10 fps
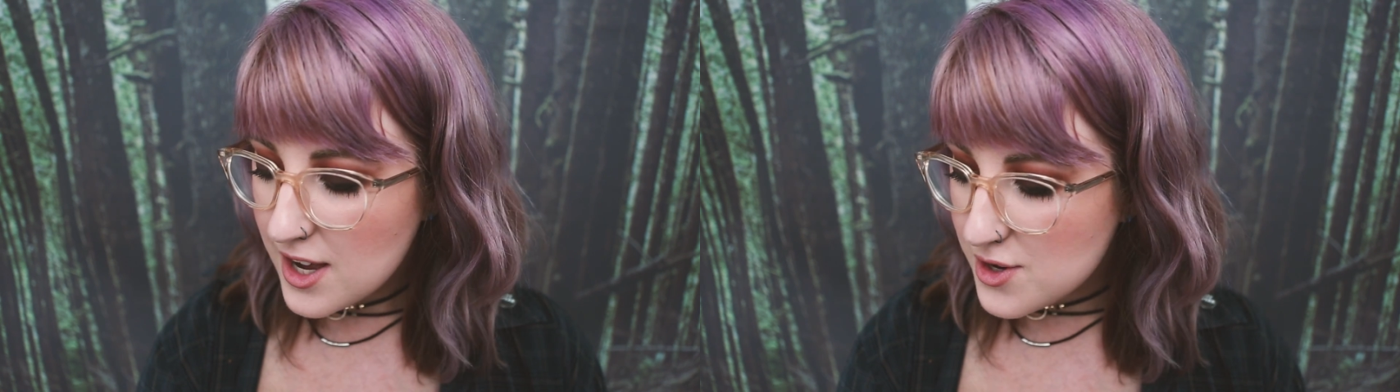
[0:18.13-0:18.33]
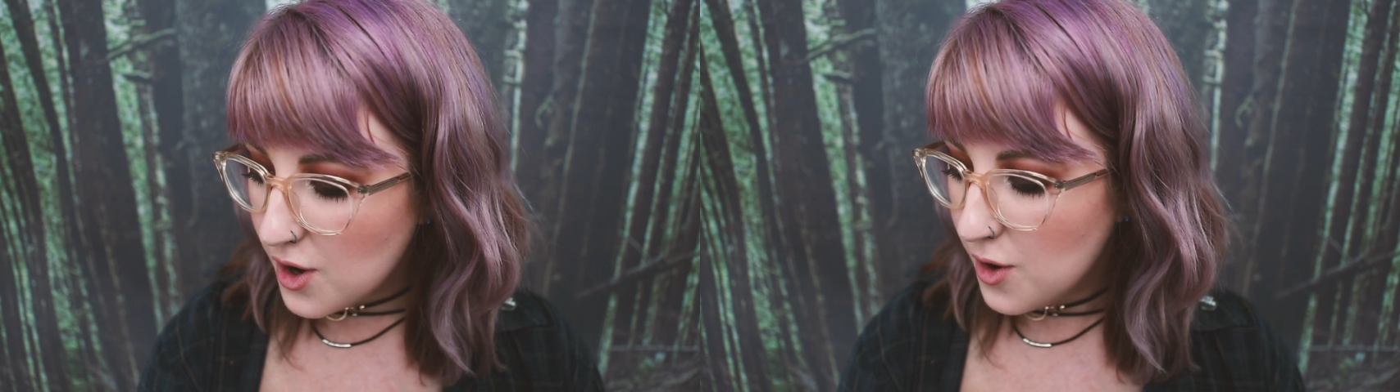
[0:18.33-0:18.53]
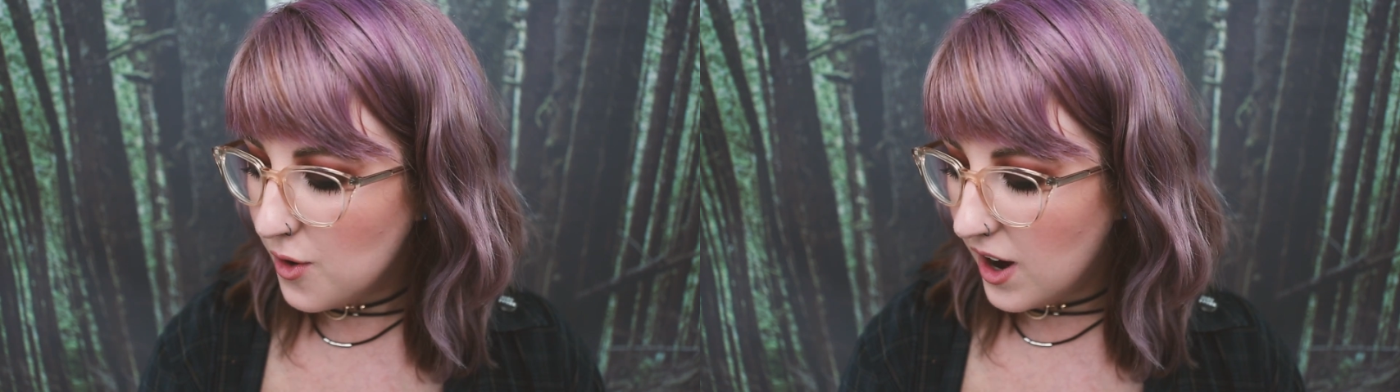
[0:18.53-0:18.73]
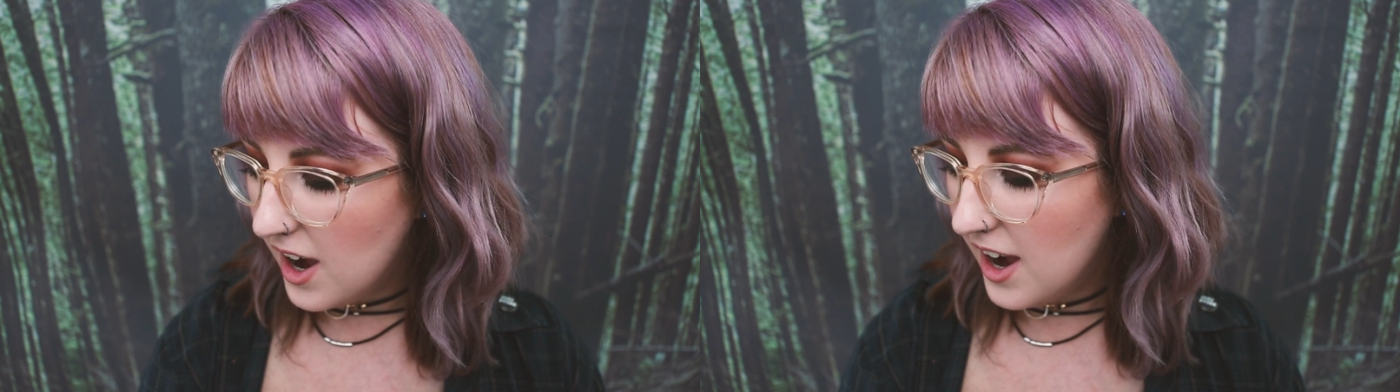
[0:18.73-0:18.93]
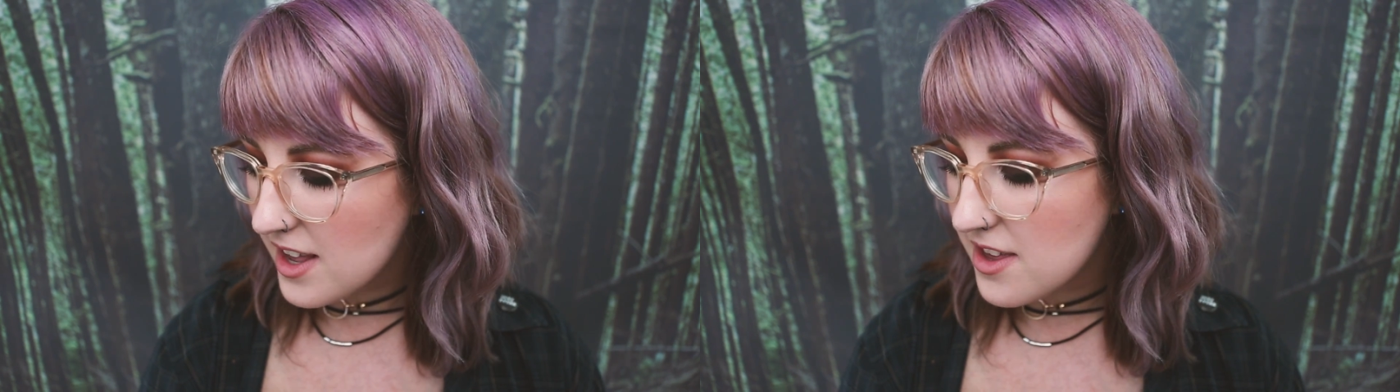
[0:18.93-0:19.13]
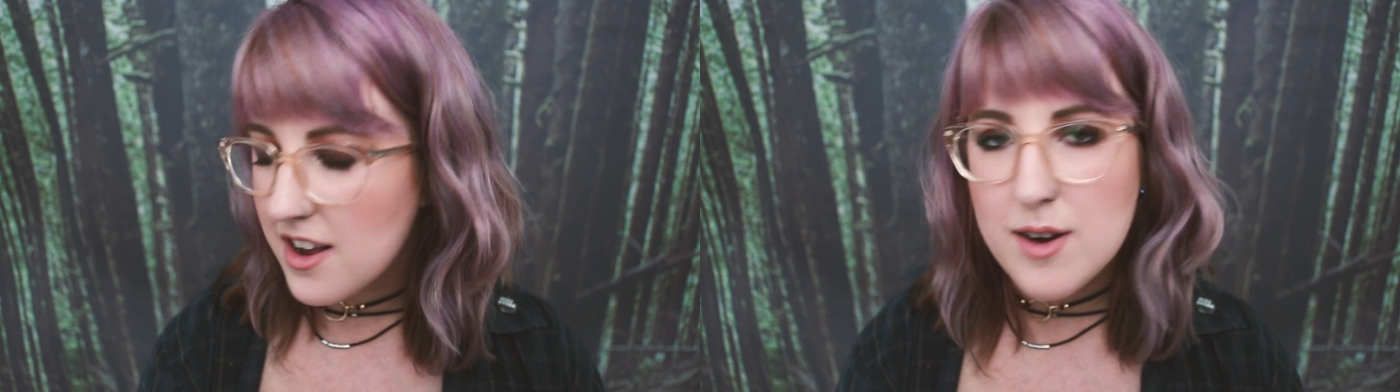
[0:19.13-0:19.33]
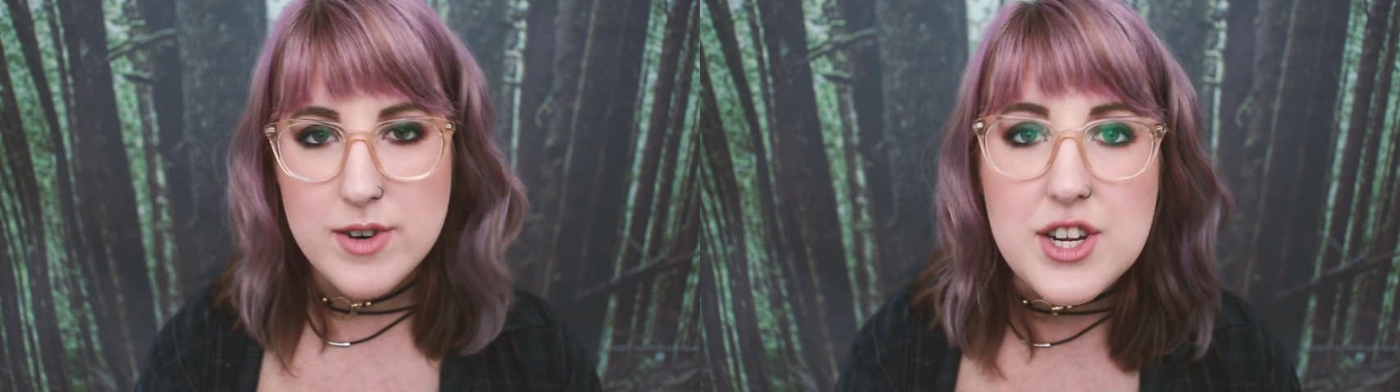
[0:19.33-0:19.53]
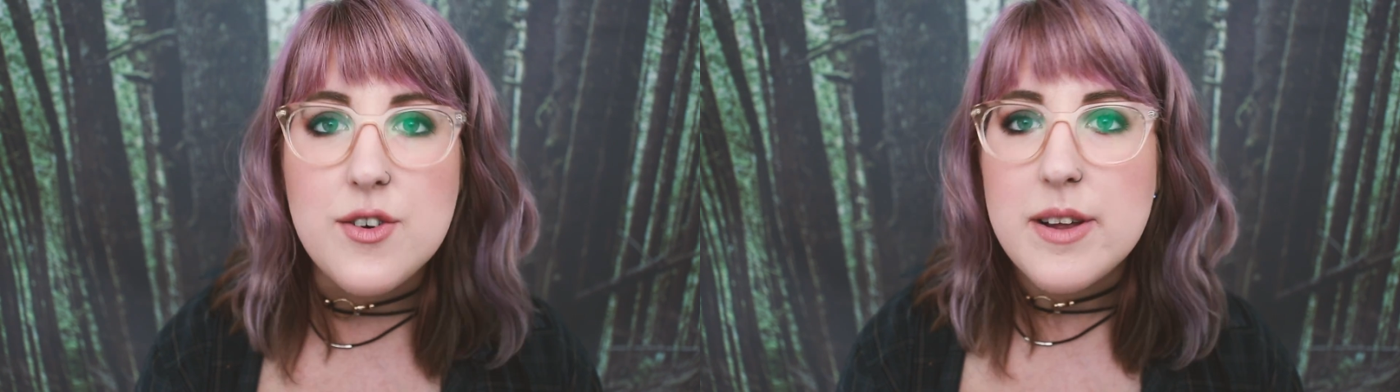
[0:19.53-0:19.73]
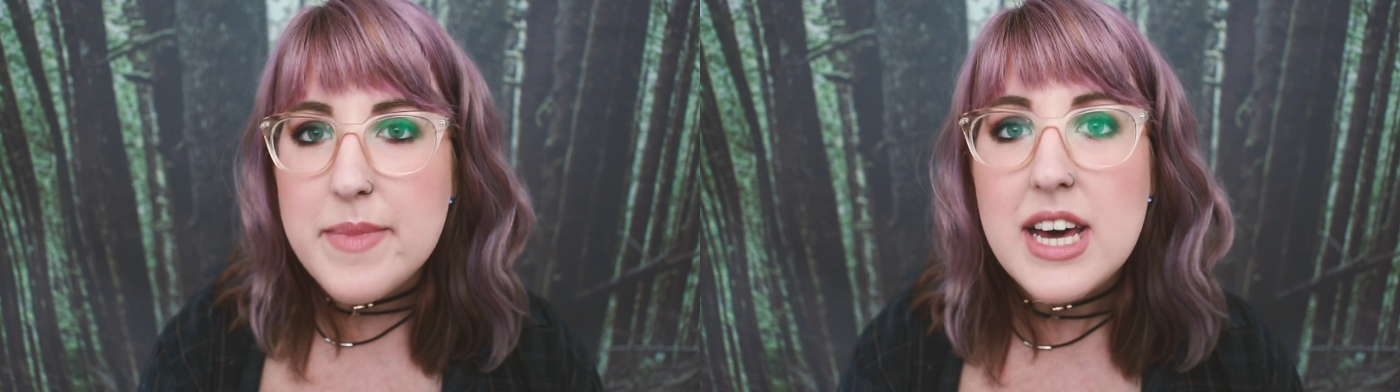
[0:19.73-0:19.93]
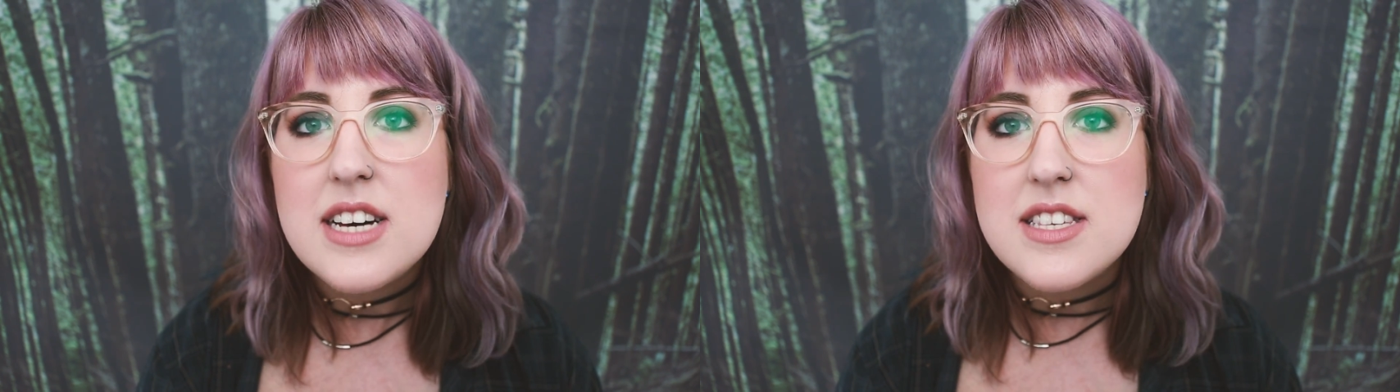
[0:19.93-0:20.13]
so I thought I would do it,
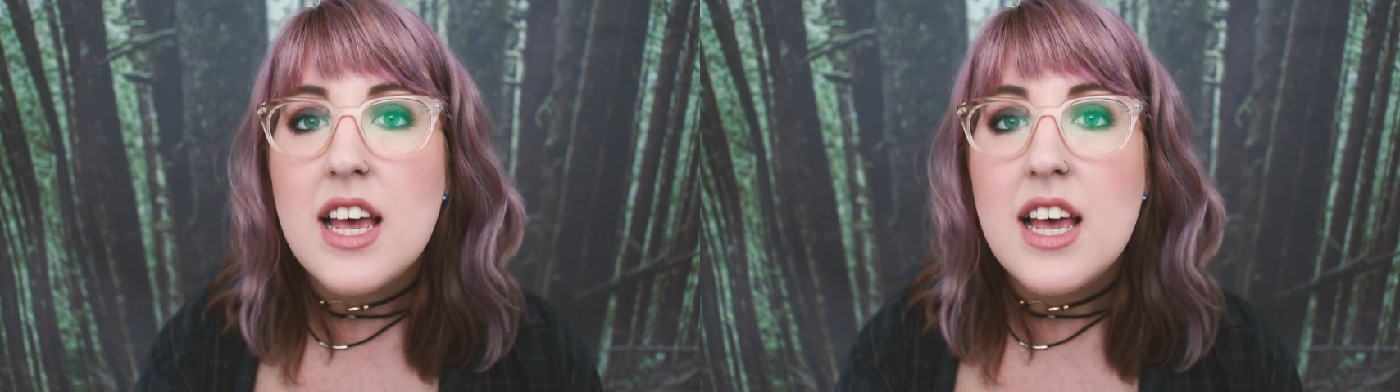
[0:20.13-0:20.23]
because